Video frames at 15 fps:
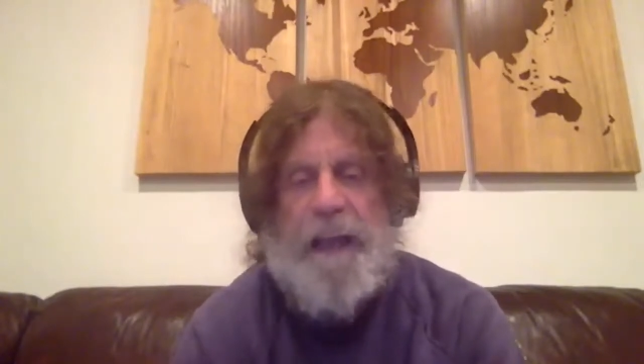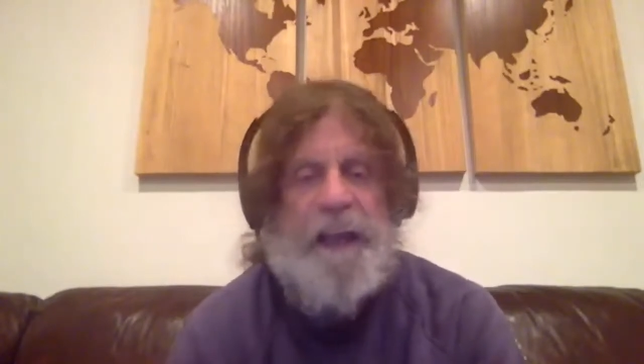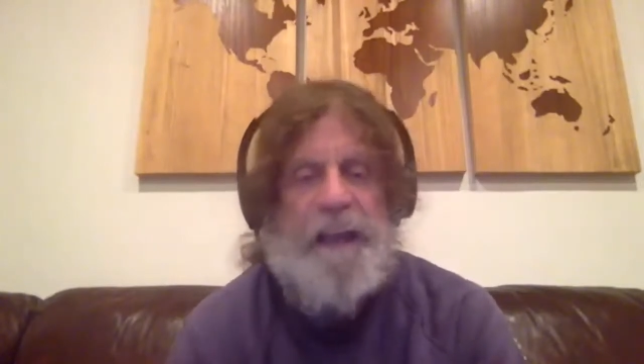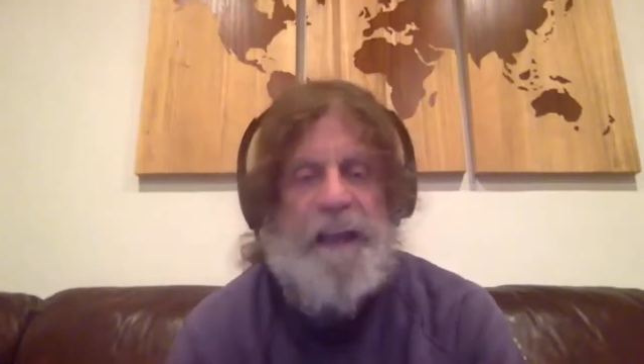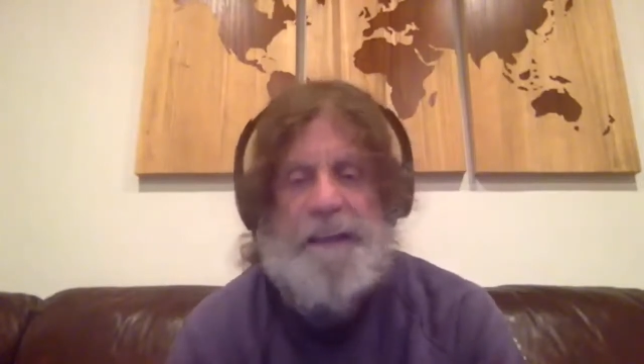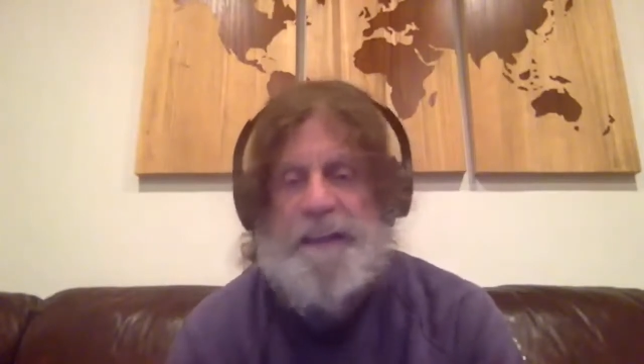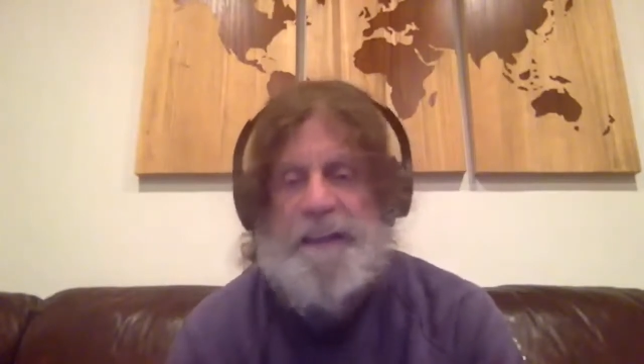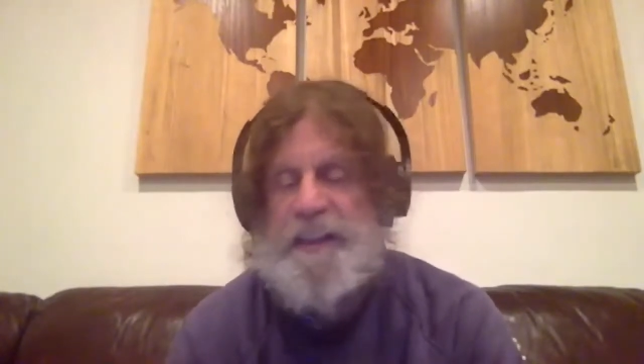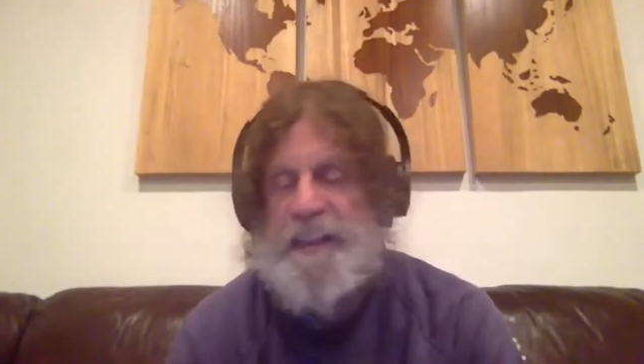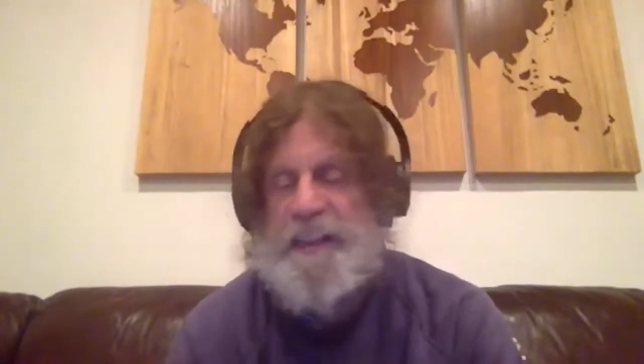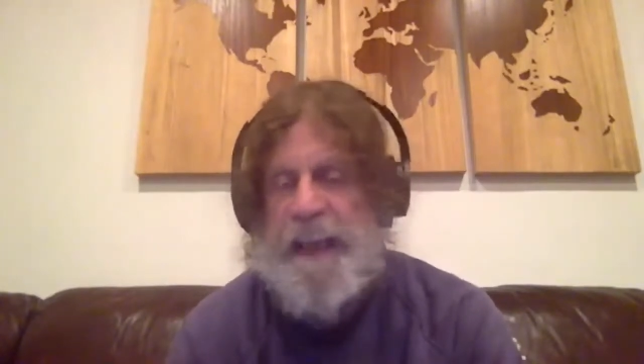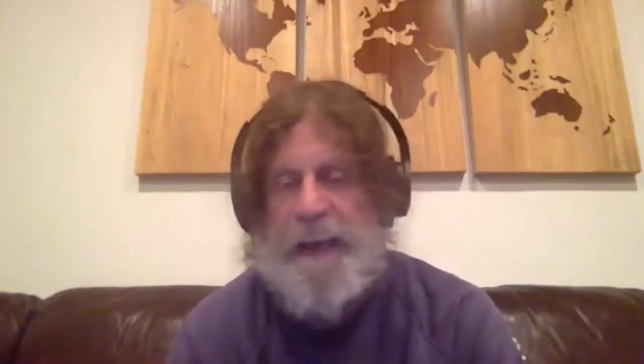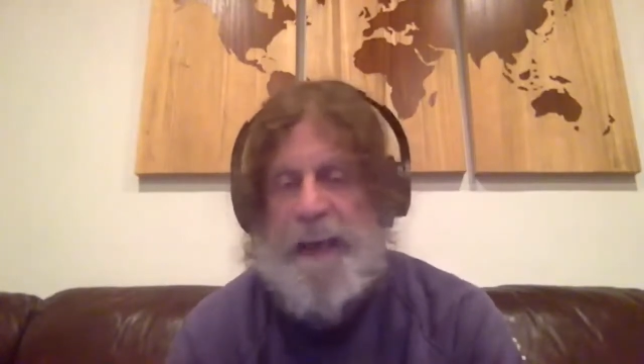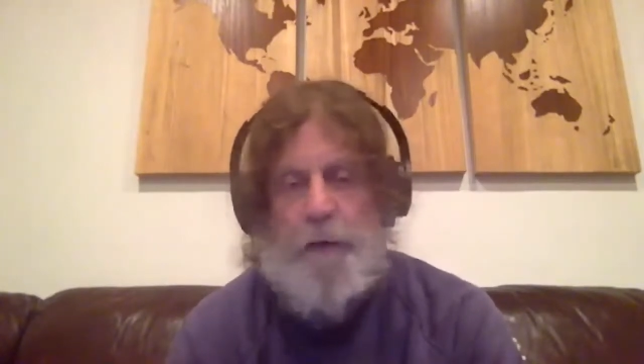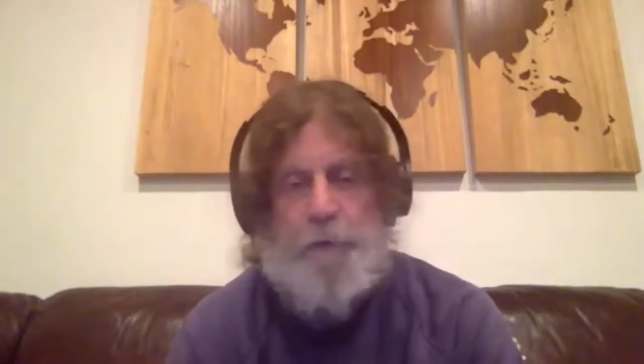in a
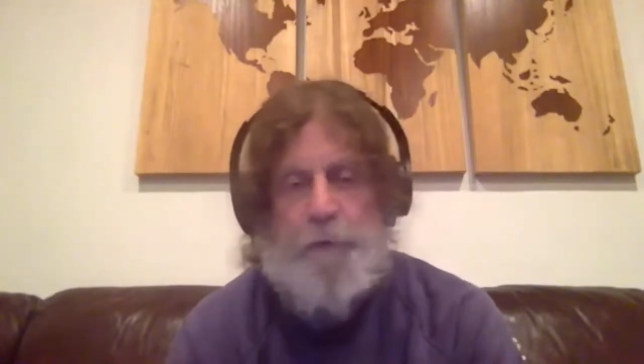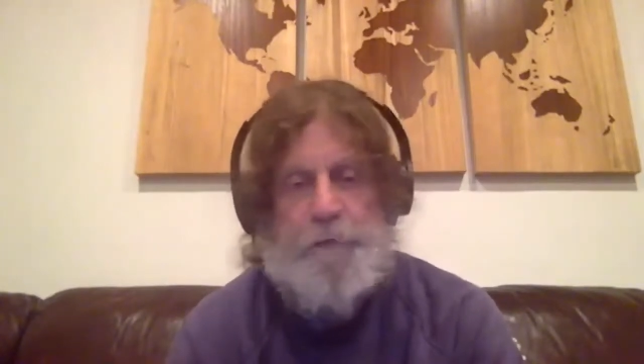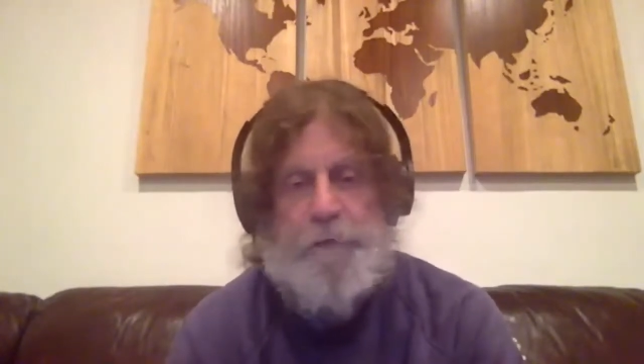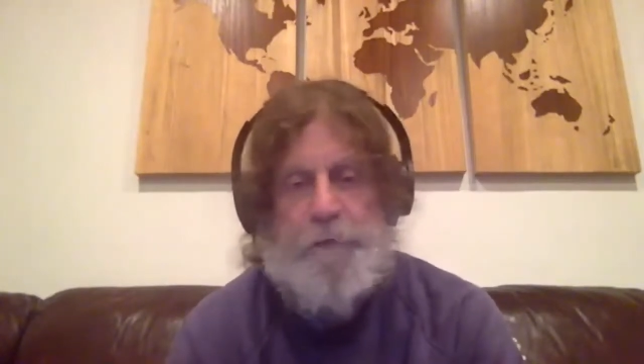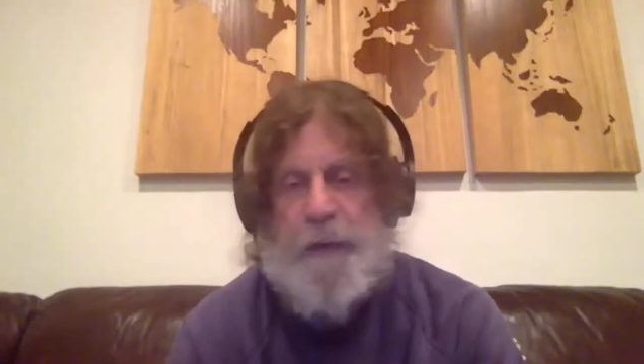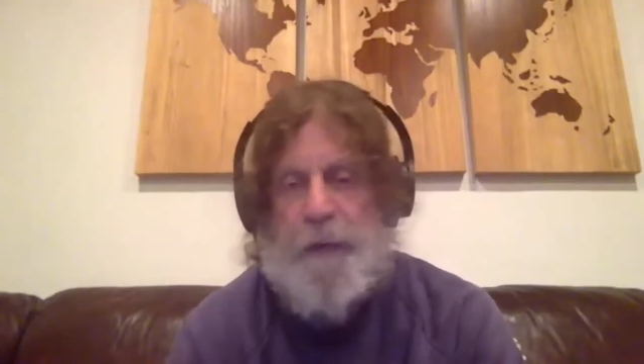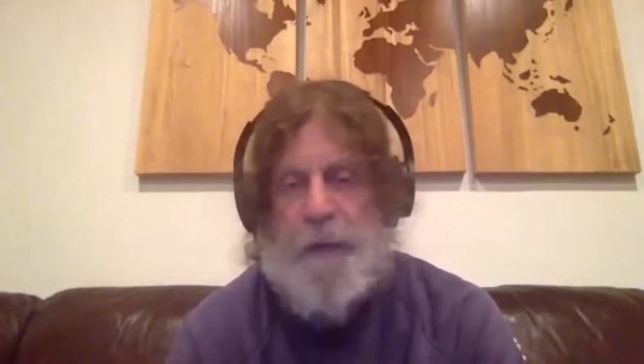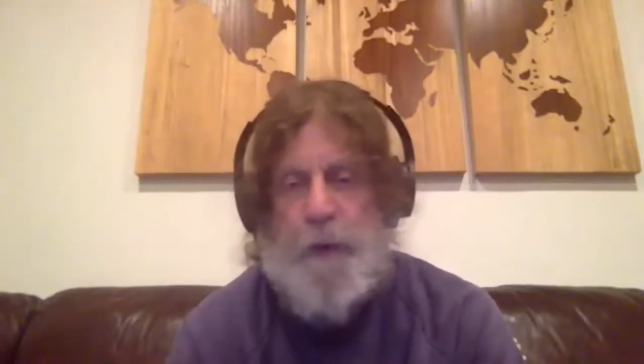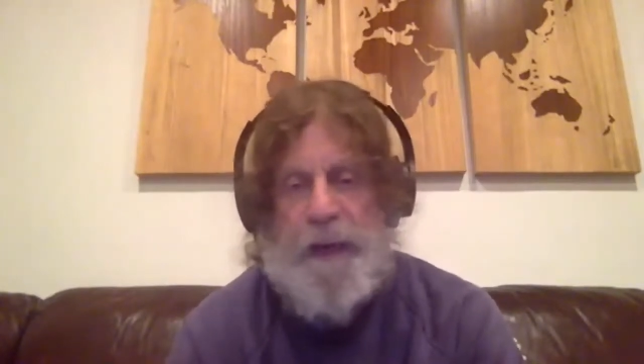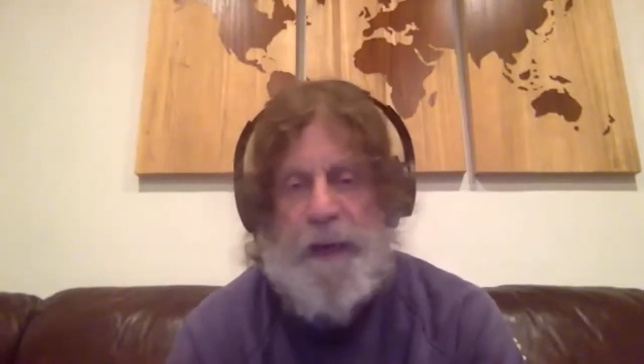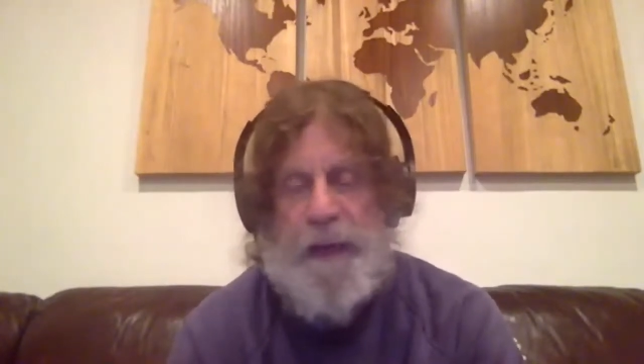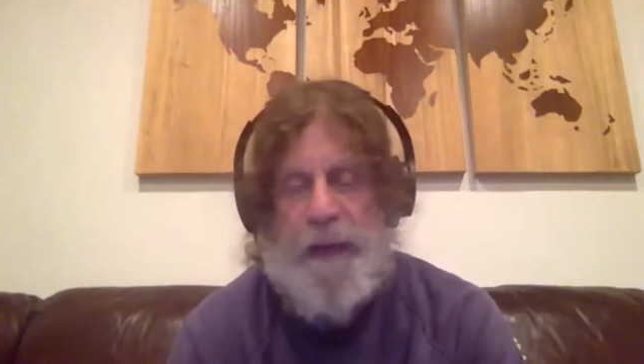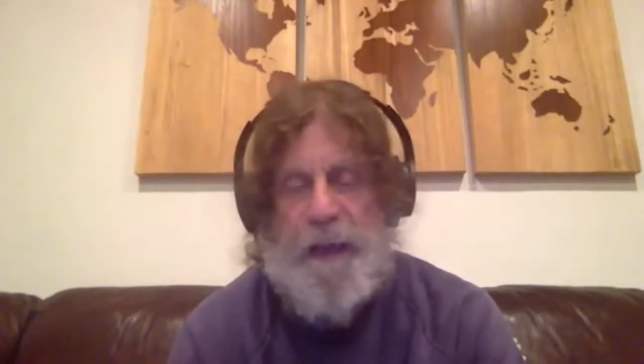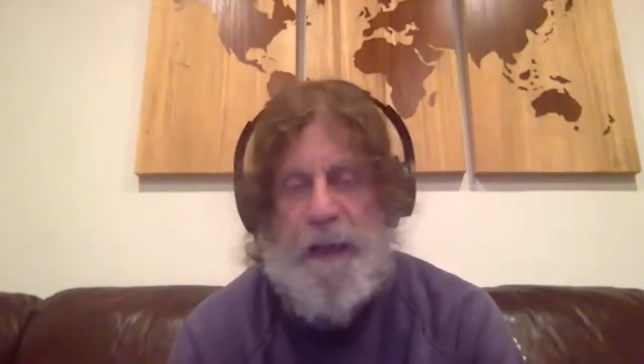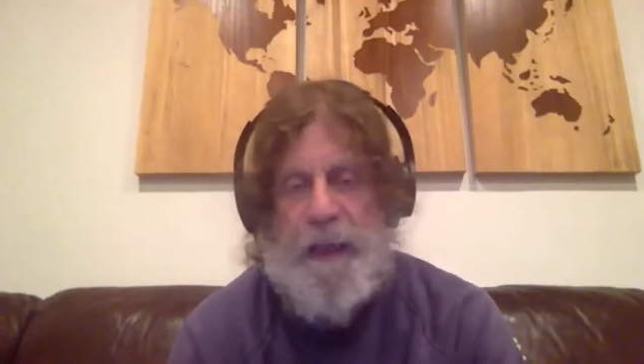scale-free
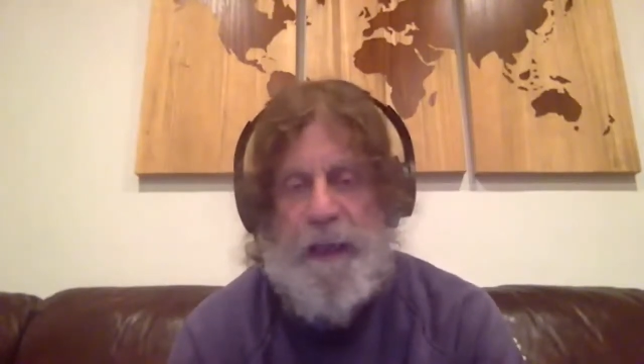way